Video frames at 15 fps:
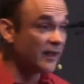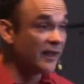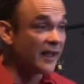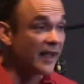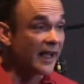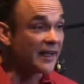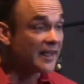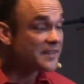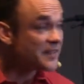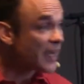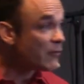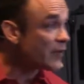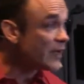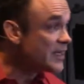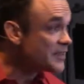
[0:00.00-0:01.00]
And as I,
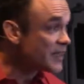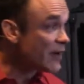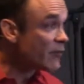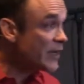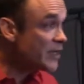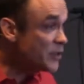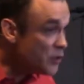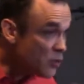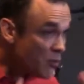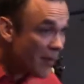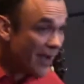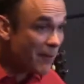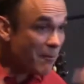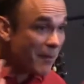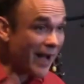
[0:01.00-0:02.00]
as I renew
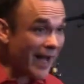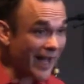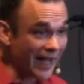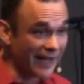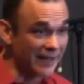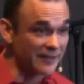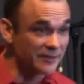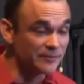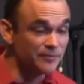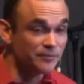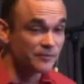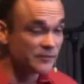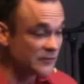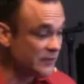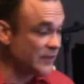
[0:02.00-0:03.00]
my mind
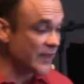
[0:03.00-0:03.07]
to the